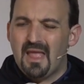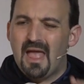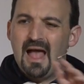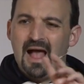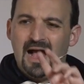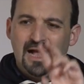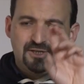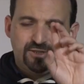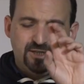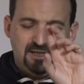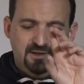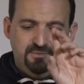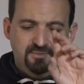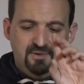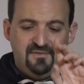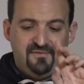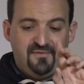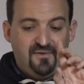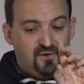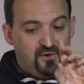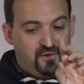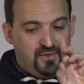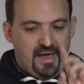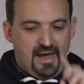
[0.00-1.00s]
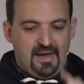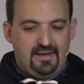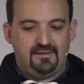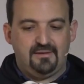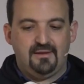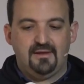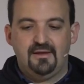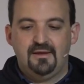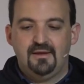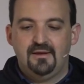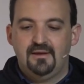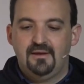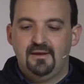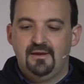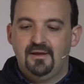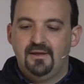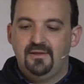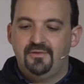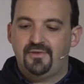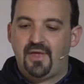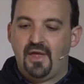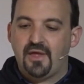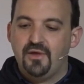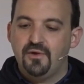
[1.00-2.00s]
Actually, before that,
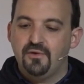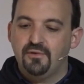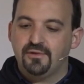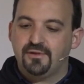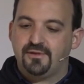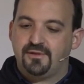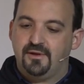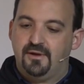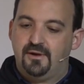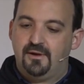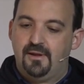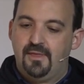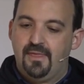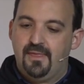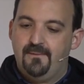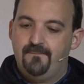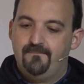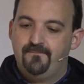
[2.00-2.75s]
the user